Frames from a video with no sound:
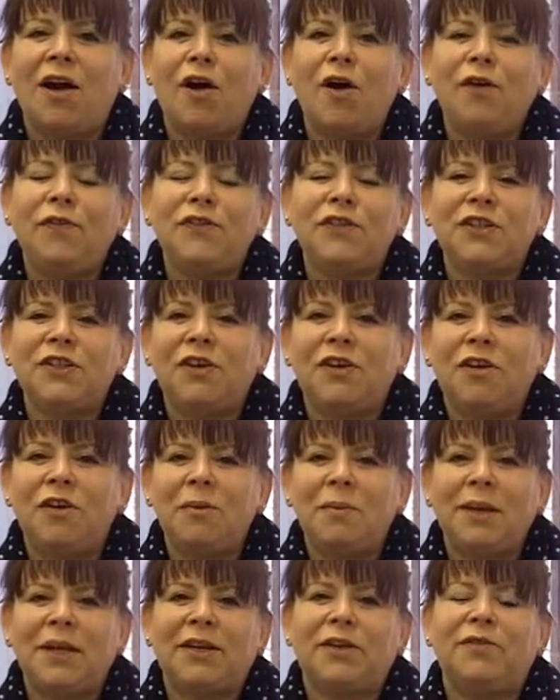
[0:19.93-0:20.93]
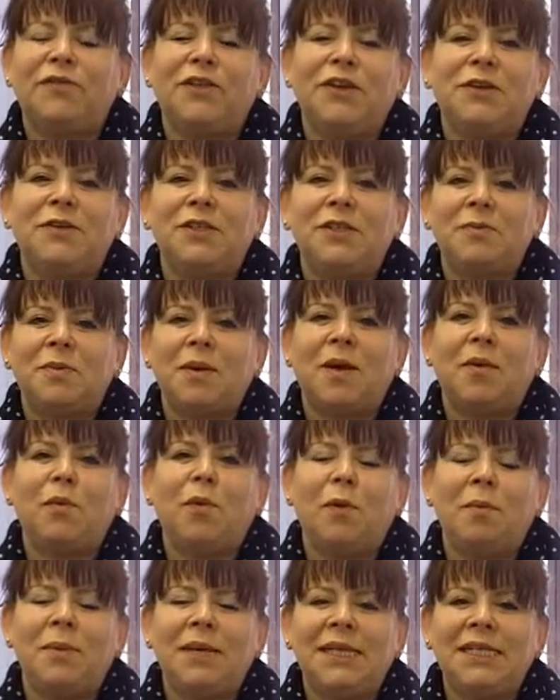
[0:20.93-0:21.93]
often are a bit confused about
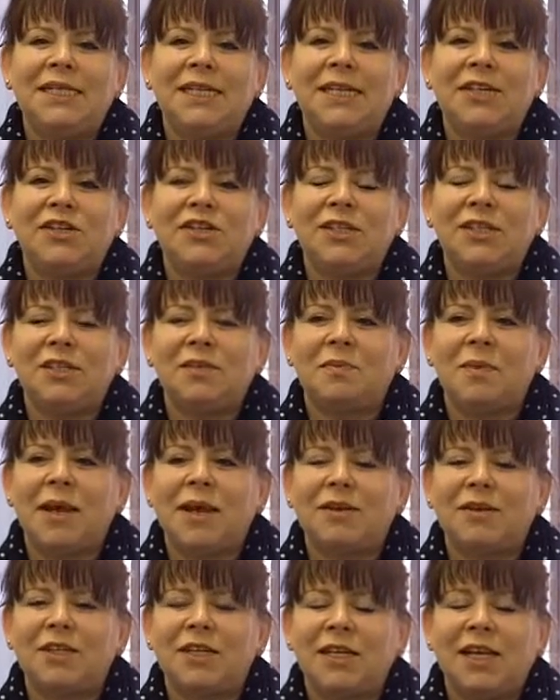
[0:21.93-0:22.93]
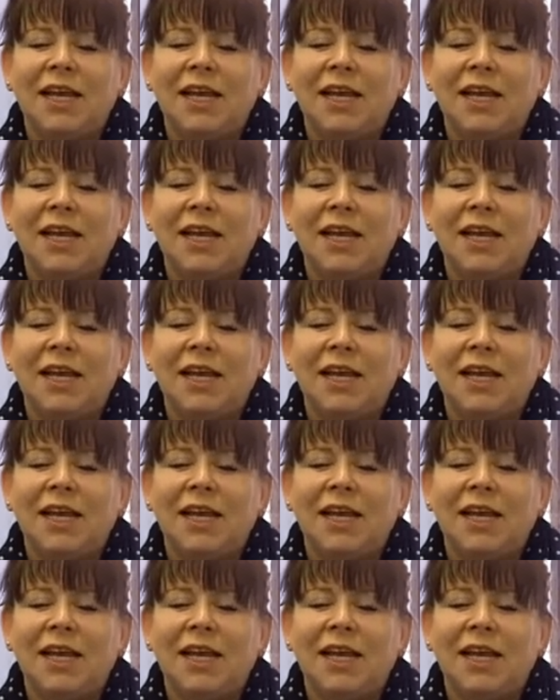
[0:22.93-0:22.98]
what mediation is about,